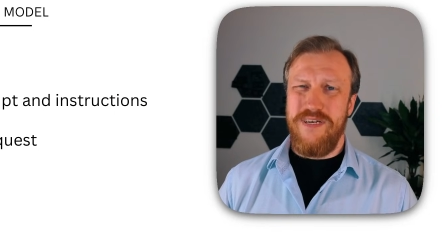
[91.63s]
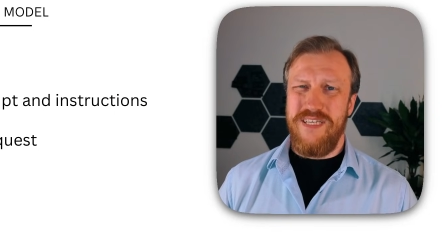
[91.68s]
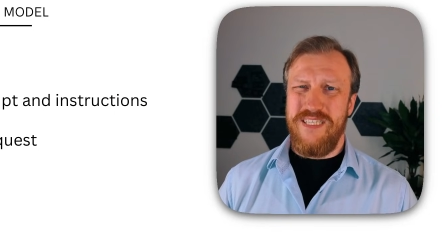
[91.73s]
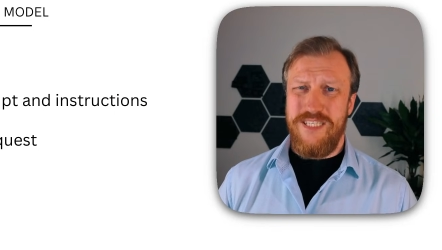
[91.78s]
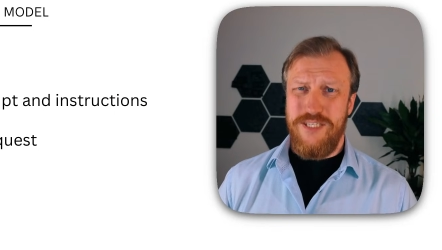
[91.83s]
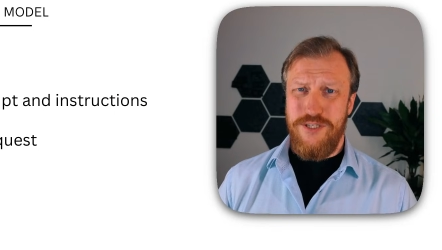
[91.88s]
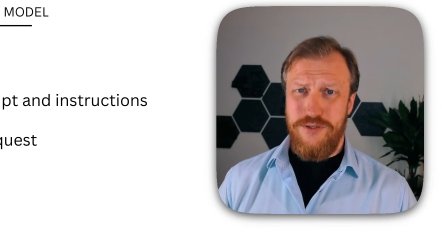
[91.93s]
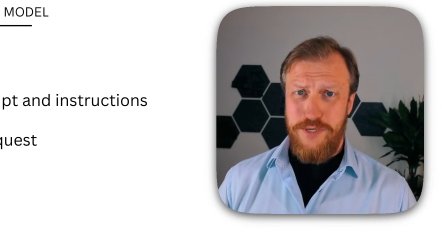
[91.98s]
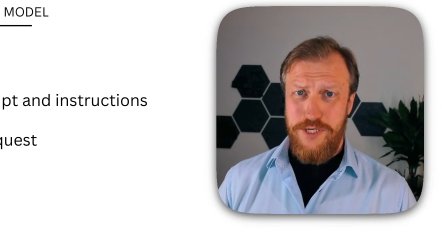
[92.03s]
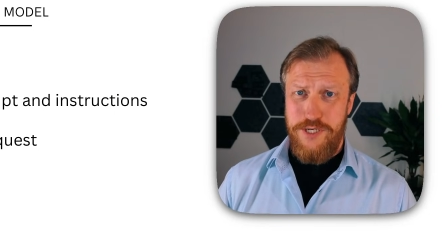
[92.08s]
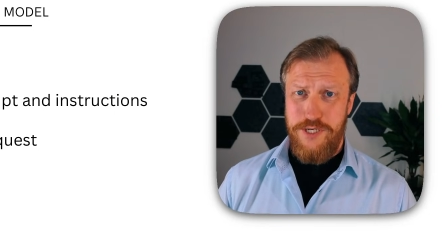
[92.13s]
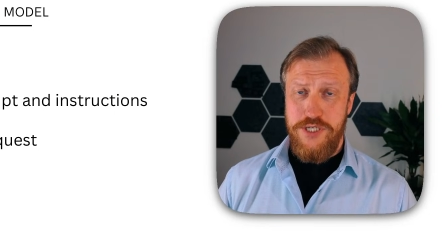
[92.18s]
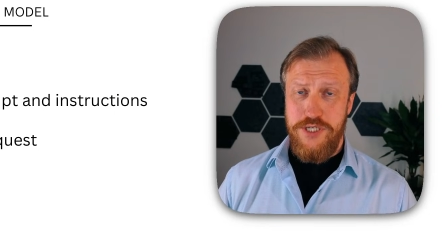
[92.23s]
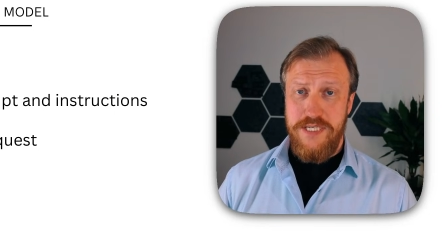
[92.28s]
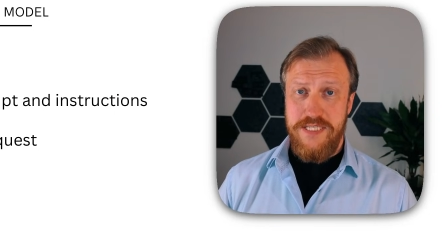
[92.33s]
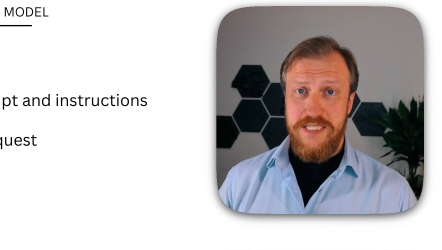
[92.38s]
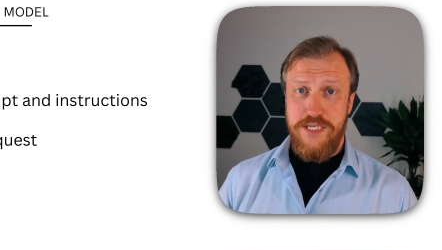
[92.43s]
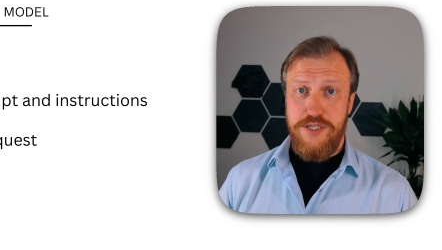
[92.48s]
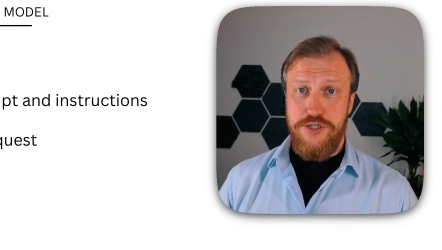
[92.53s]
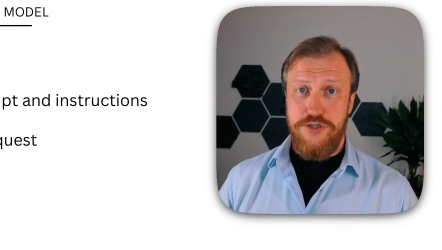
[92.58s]
but
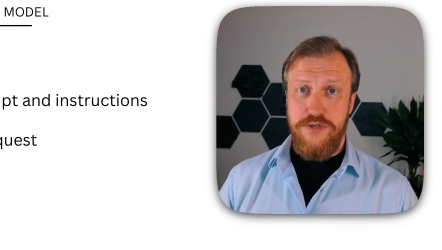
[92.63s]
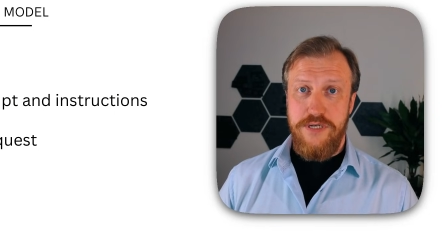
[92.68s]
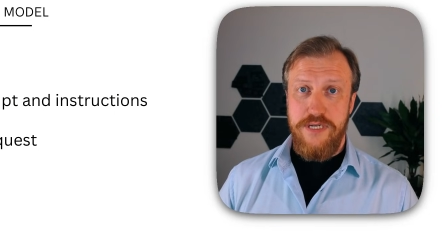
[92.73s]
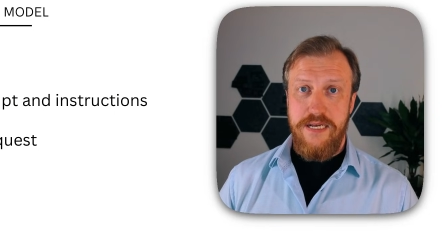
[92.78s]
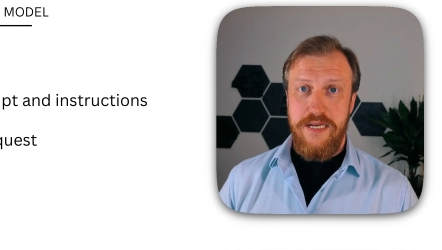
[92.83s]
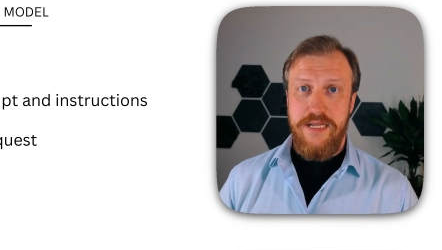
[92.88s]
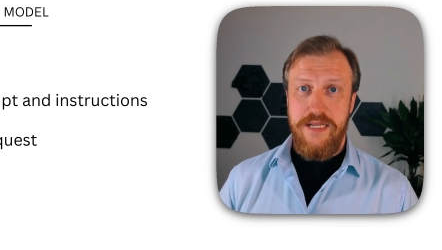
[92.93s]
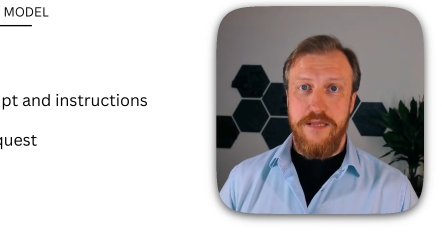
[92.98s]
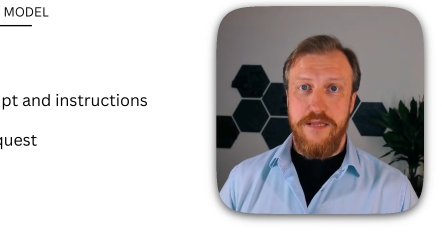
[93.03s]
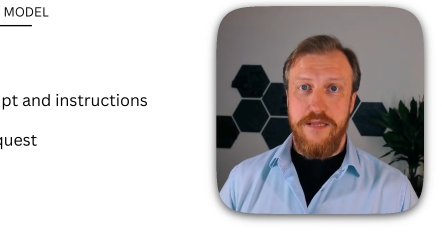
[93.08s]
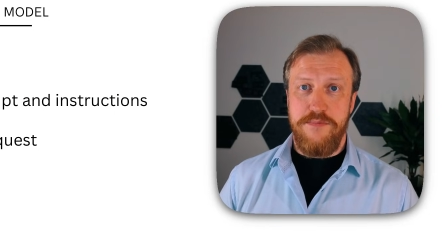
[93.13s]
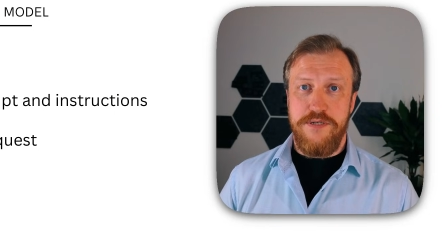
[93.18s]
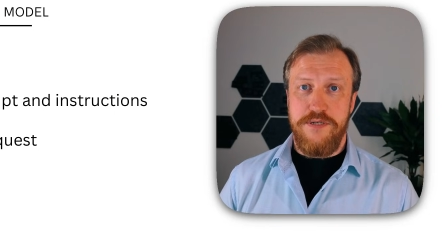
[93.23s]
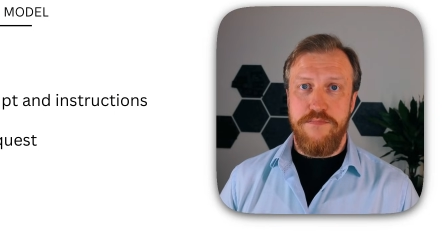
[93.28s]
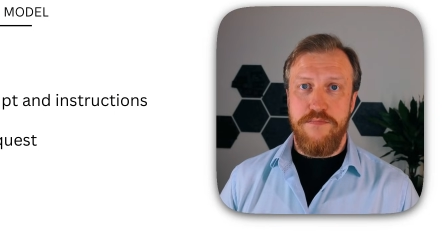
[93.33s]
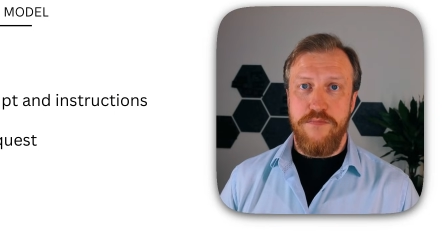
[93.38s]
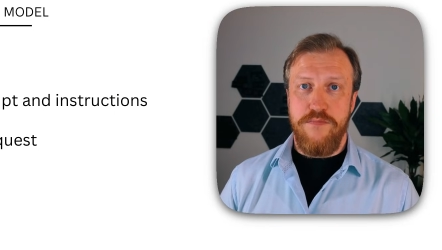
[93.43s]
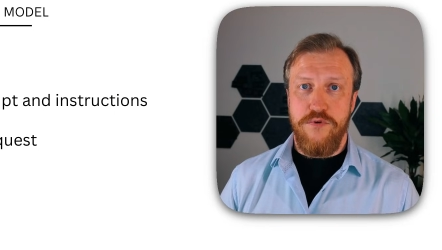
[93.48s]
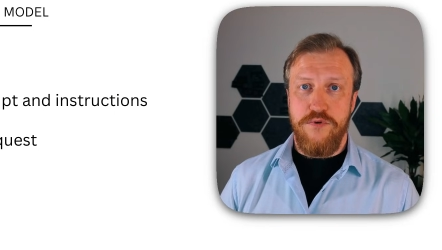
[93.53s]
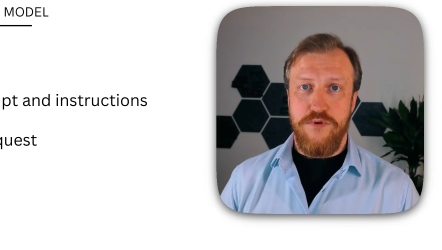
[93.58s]
situation is actually a little
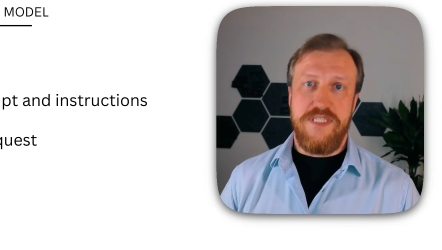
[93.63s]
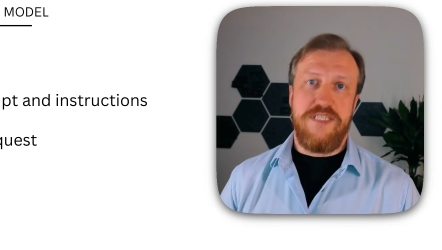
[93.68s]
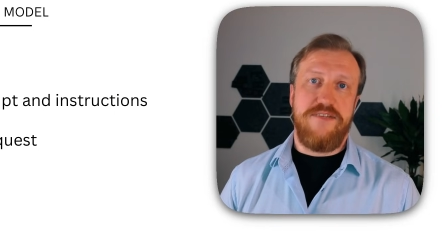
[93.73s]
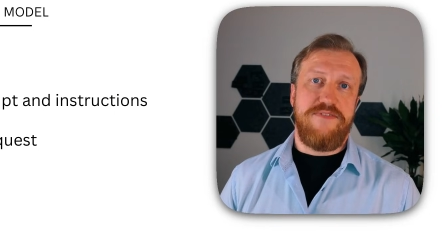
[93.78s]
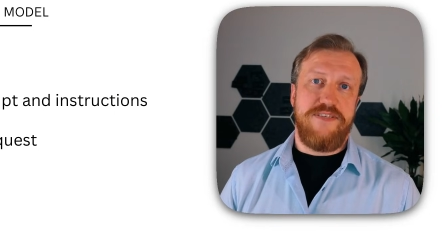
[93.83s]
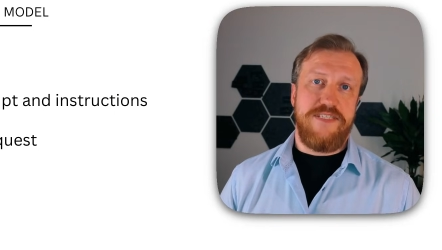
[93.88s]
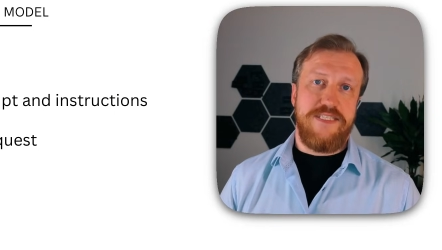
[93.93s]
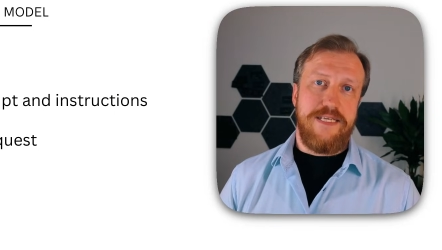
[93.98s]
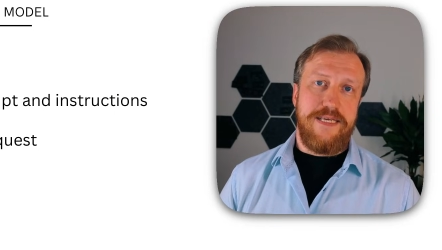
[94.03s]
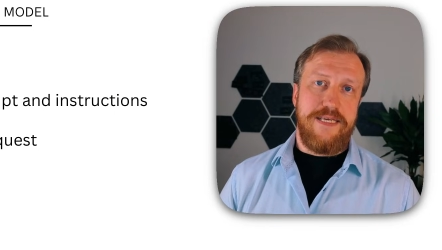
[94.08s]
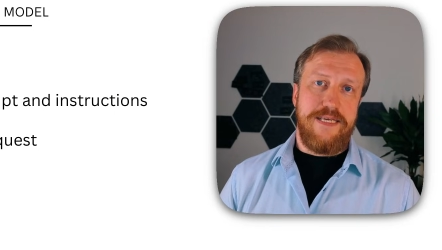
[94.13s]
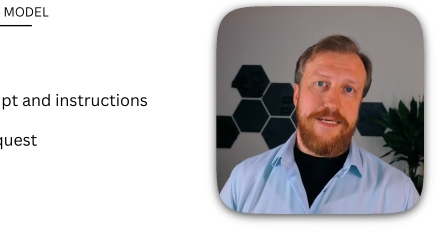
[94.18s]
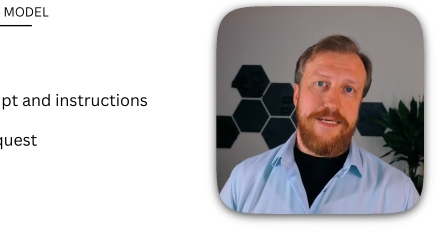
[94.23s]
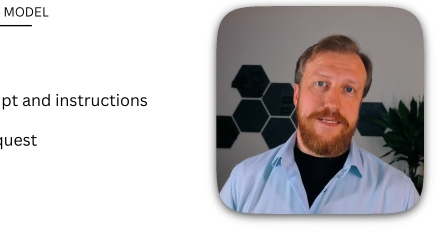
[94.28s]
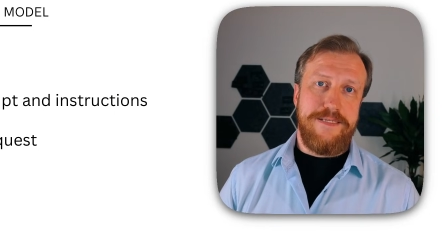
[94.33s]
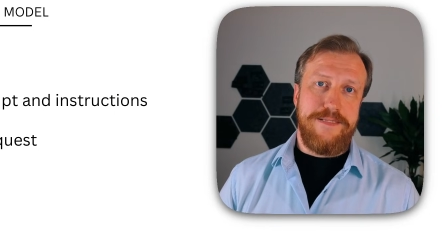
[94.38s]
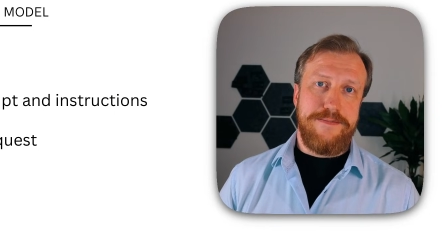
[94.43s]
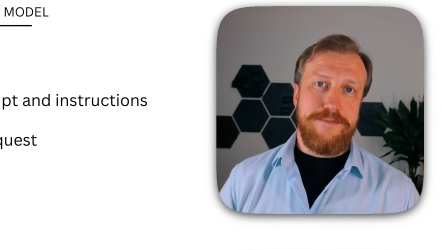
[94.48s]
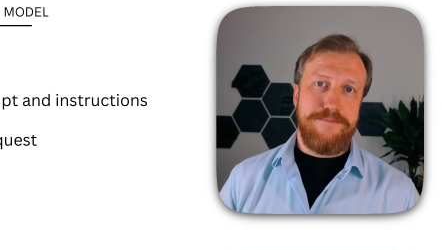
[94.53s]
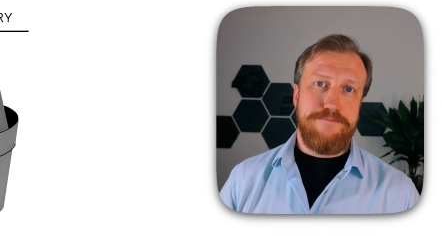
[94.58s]
bit more
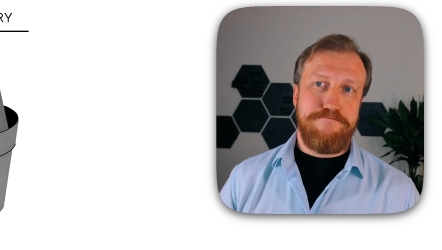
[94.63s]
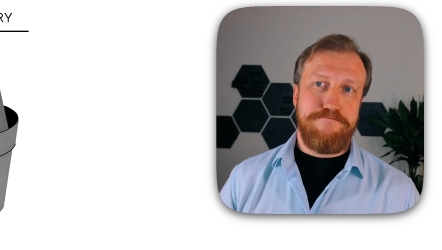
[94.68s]
sophisticated.